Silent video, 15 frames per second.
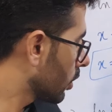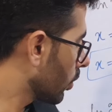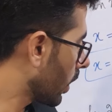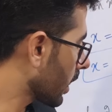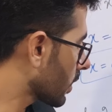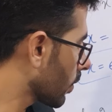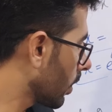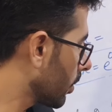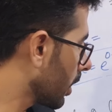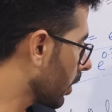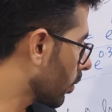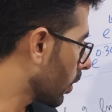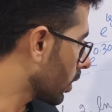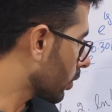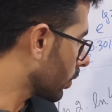2x will be
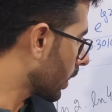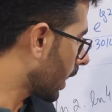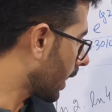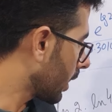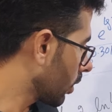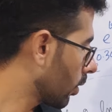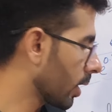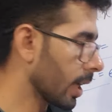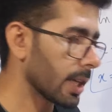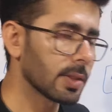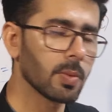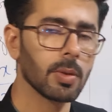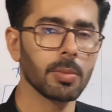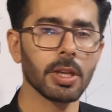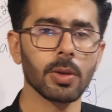equal to 9, or
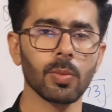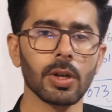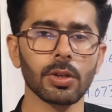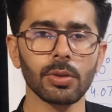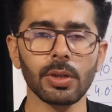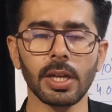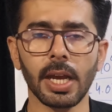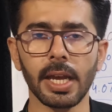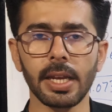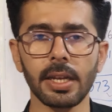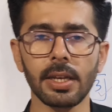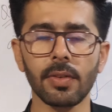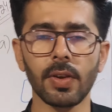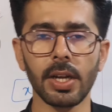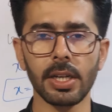x will be equal to
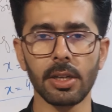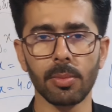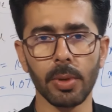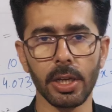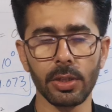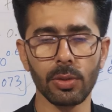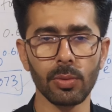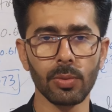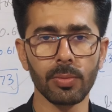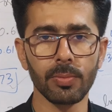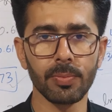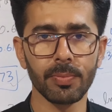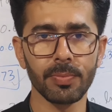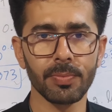9 divided by 2.